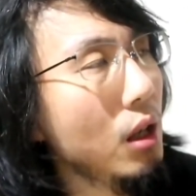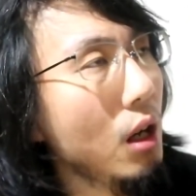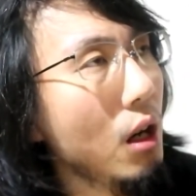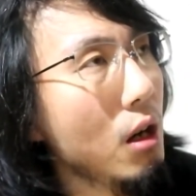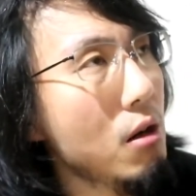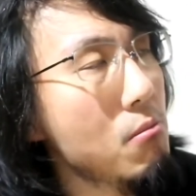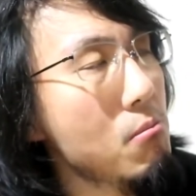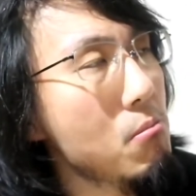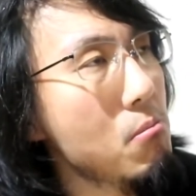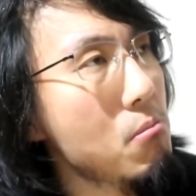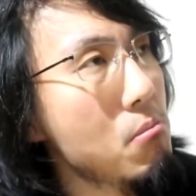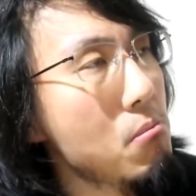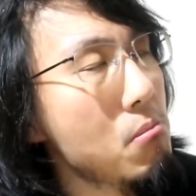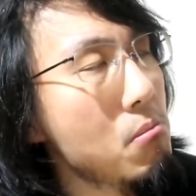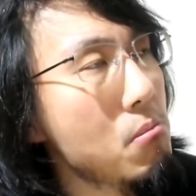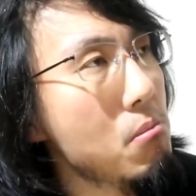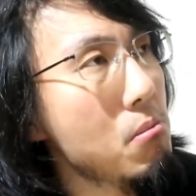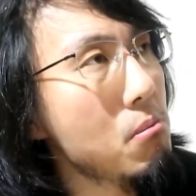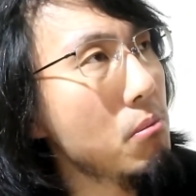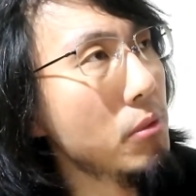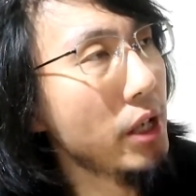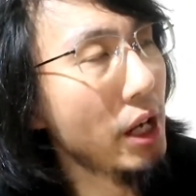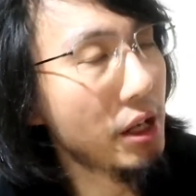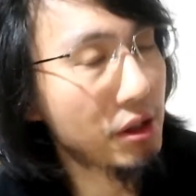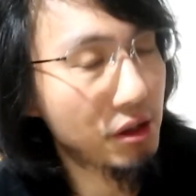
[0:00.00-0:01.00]

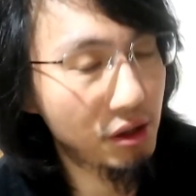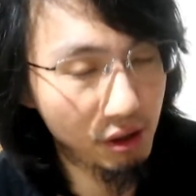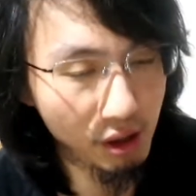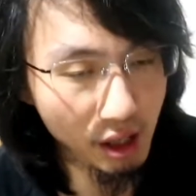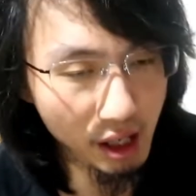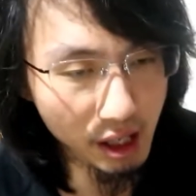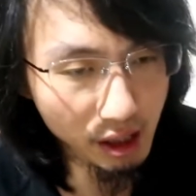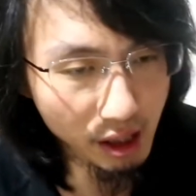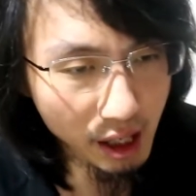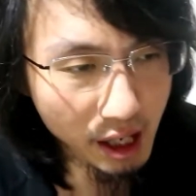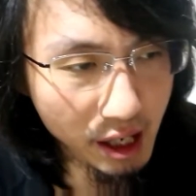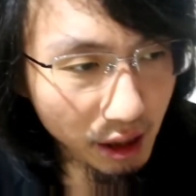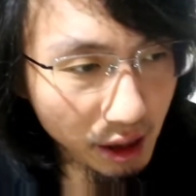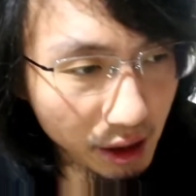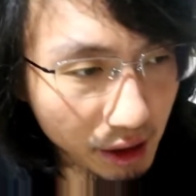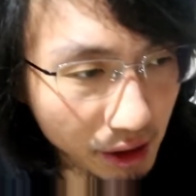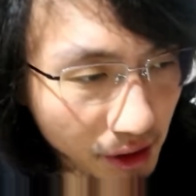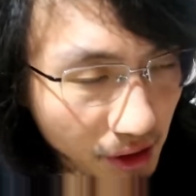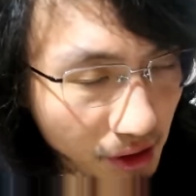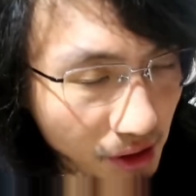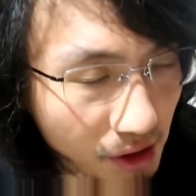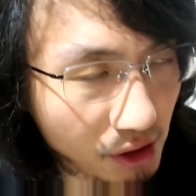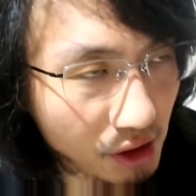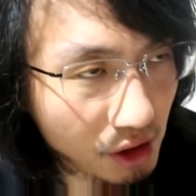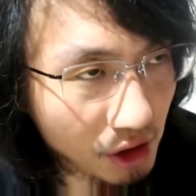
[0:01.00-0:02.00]
um, yes
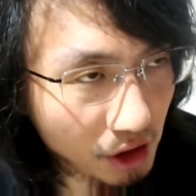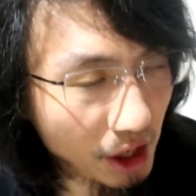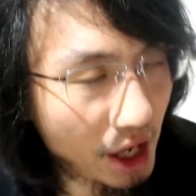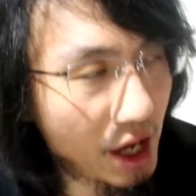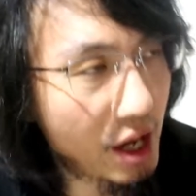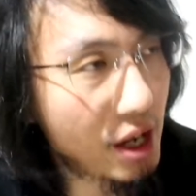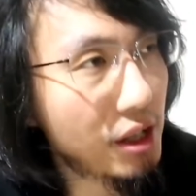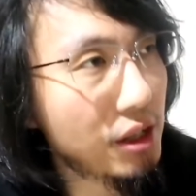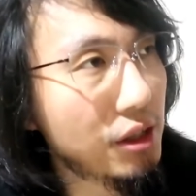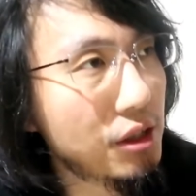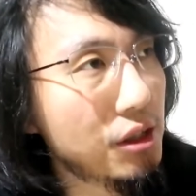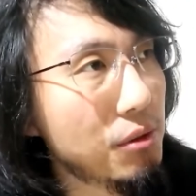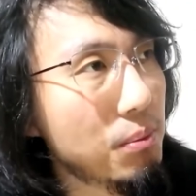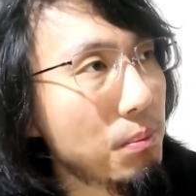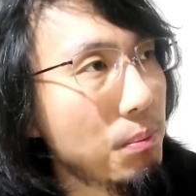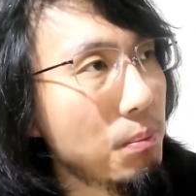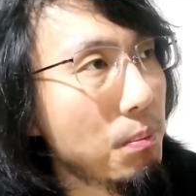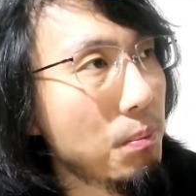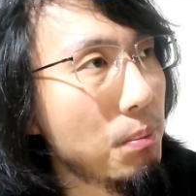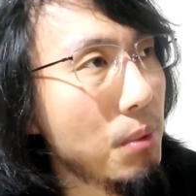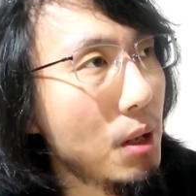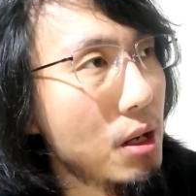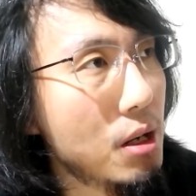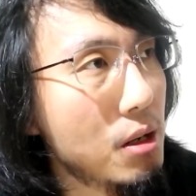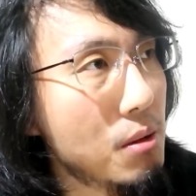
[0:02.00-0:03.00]
ANZ
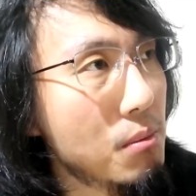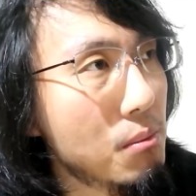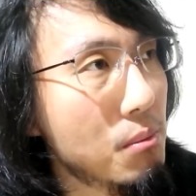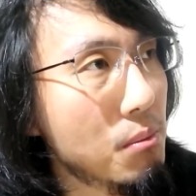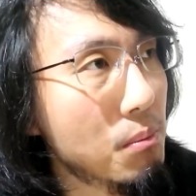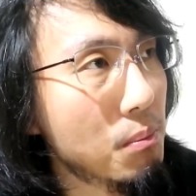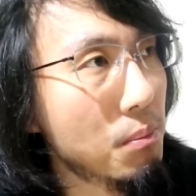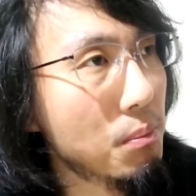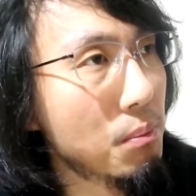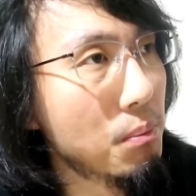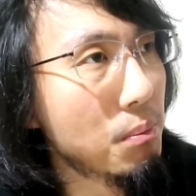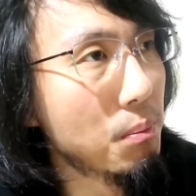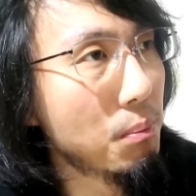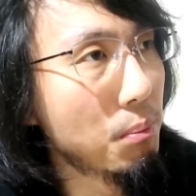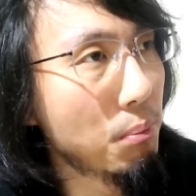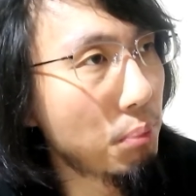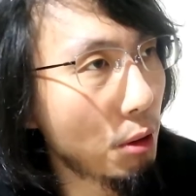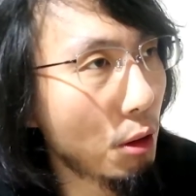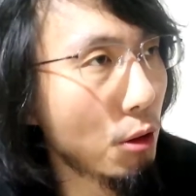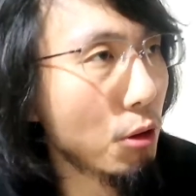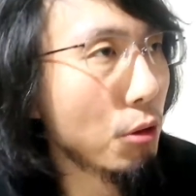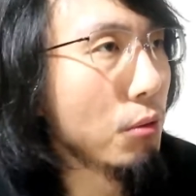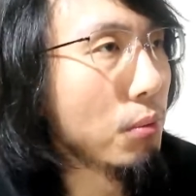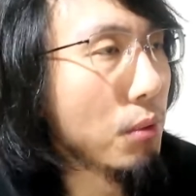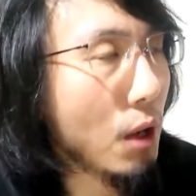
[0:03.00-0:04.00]
um,
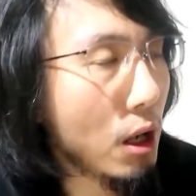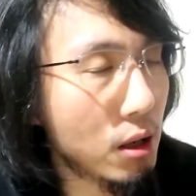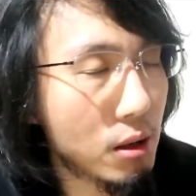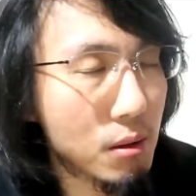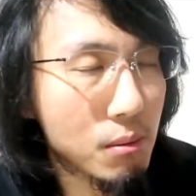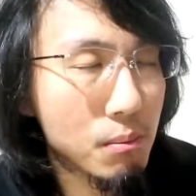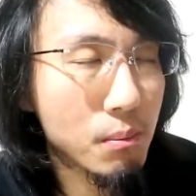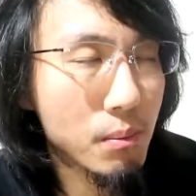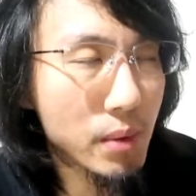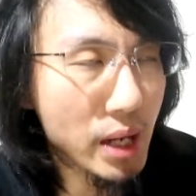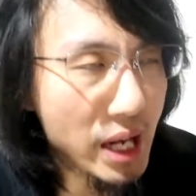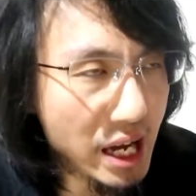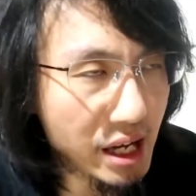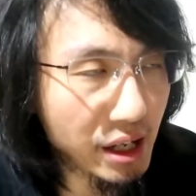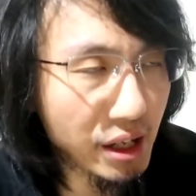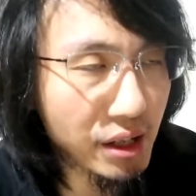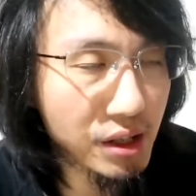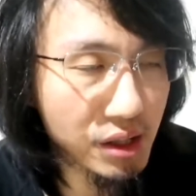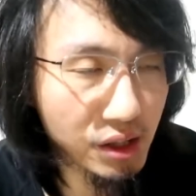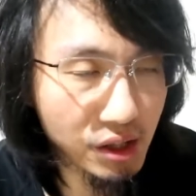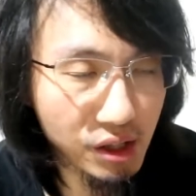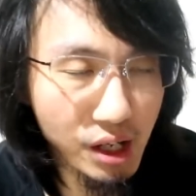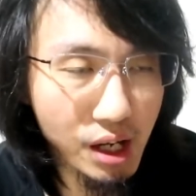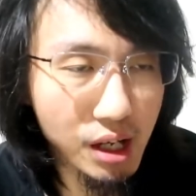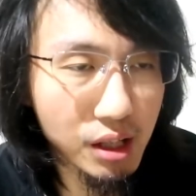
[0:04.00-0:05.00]
pro um,
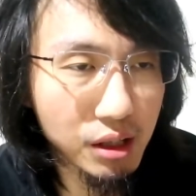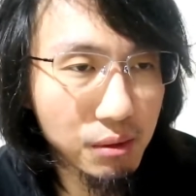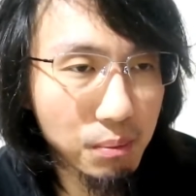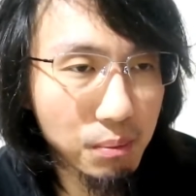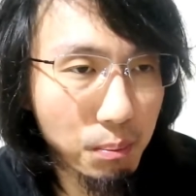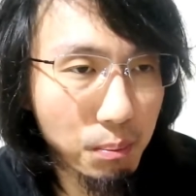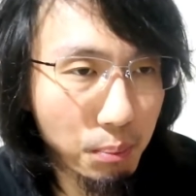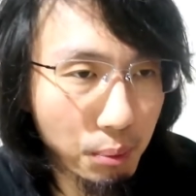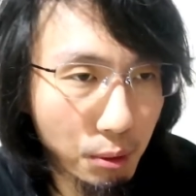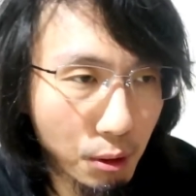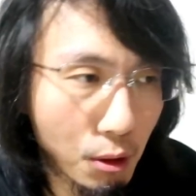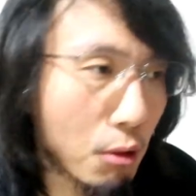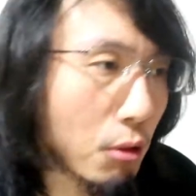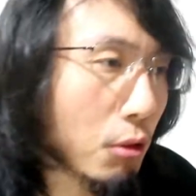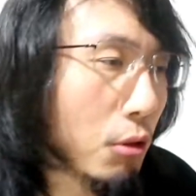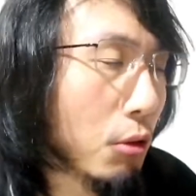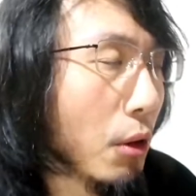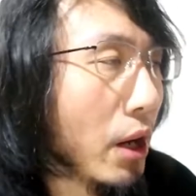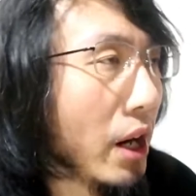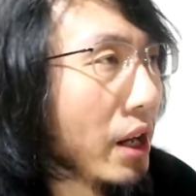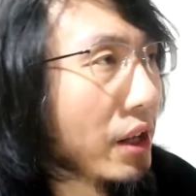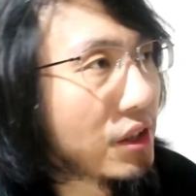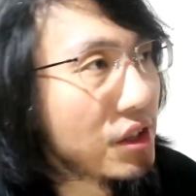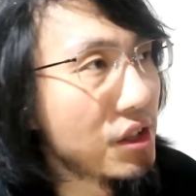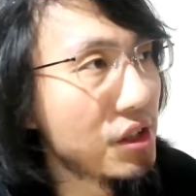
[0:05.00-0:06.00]
ANZ
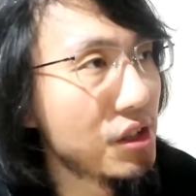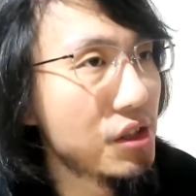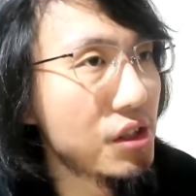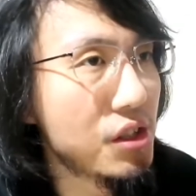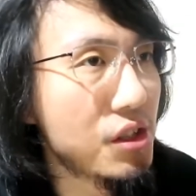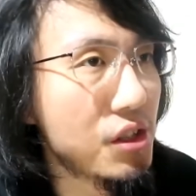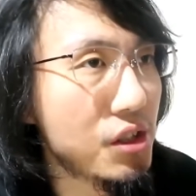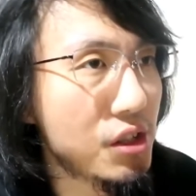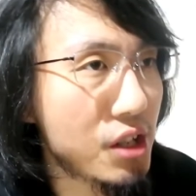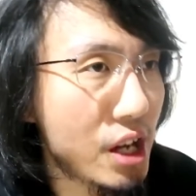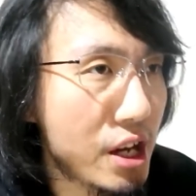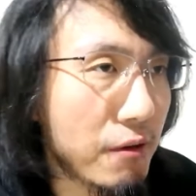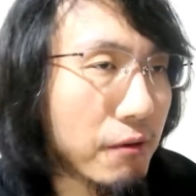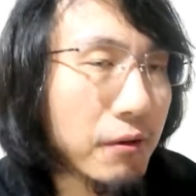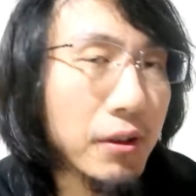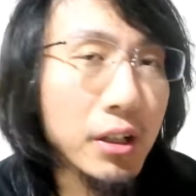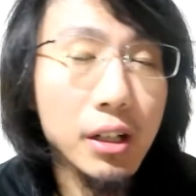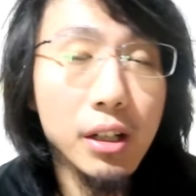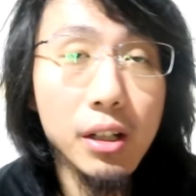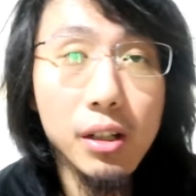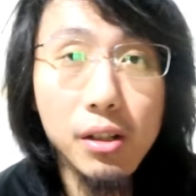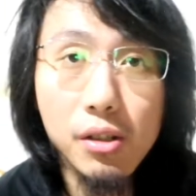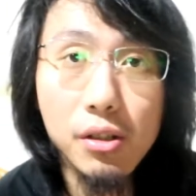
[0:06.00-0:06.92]
Progress Saver.